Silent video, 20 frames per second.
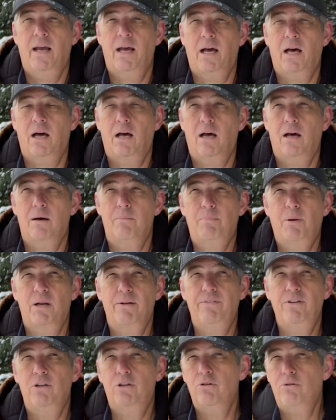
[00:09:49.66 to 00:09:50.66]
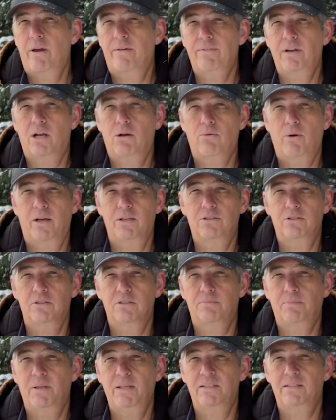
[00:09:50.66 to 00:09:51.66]
But if you do have any
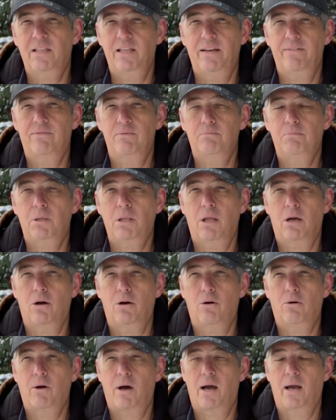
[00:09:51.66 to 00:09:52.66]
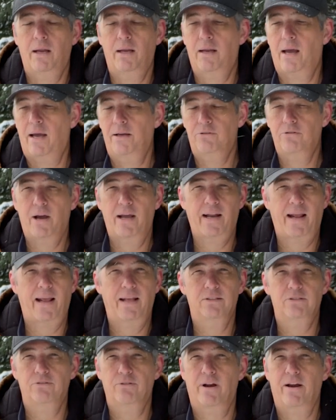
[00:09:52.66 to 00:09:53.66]
questions, please leave them below. I try to
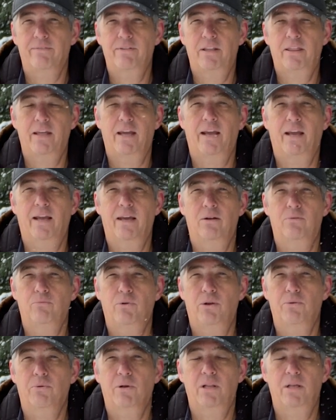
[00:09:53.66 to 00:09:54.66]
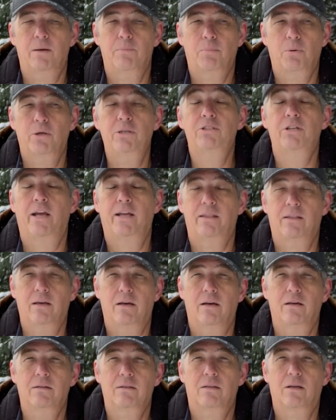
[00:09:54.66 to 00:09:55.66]
answer everything, and we really appreciate
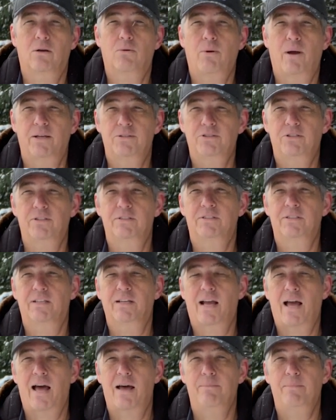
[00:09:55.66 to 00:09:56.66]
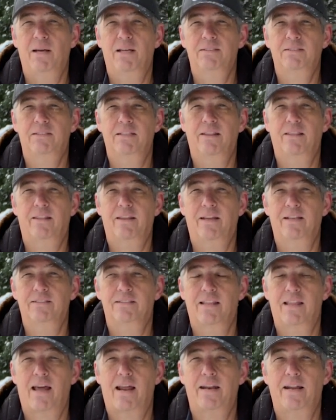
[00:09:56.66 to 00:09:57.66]
the questions and comments and things
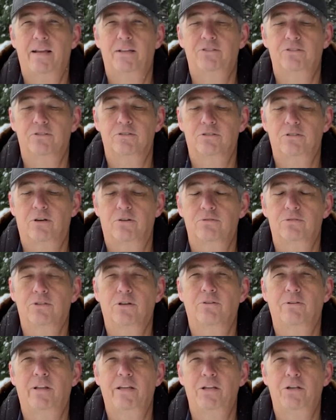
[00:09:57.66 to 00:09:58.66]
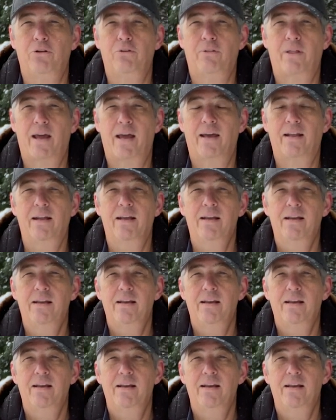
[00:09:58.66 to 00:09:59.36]
of that nature, so certainly do that.